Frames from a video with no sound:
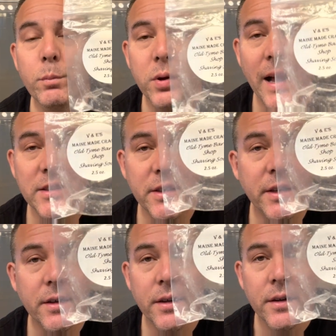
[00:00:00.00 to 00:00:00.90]
plastic
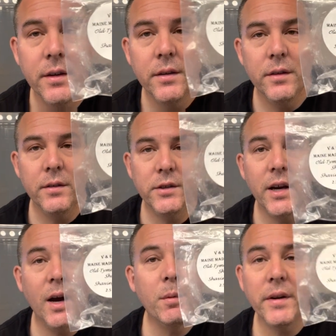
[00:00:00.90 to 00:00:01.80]

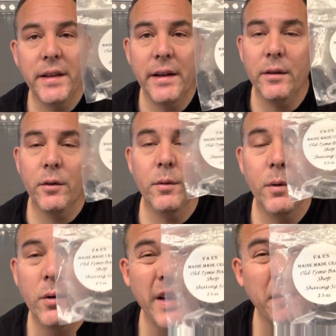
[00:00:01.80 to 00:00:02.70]
tub or anything,
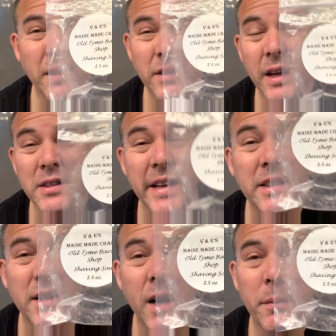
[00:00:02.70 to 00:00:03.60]
or even a tin
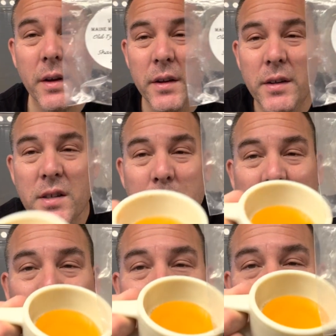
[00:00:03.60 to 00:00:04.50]
tub. Just comes
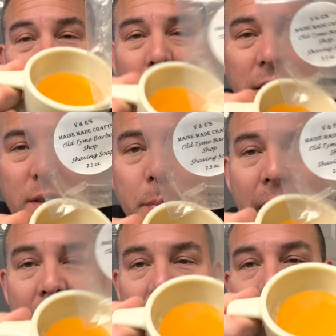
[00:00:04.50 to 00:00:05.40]
with a puck in this
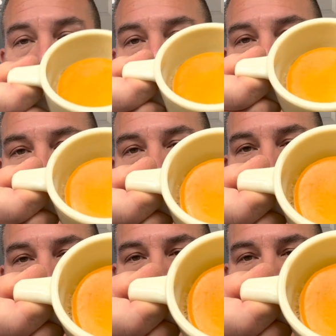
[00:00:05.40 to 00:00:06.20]
bag. So I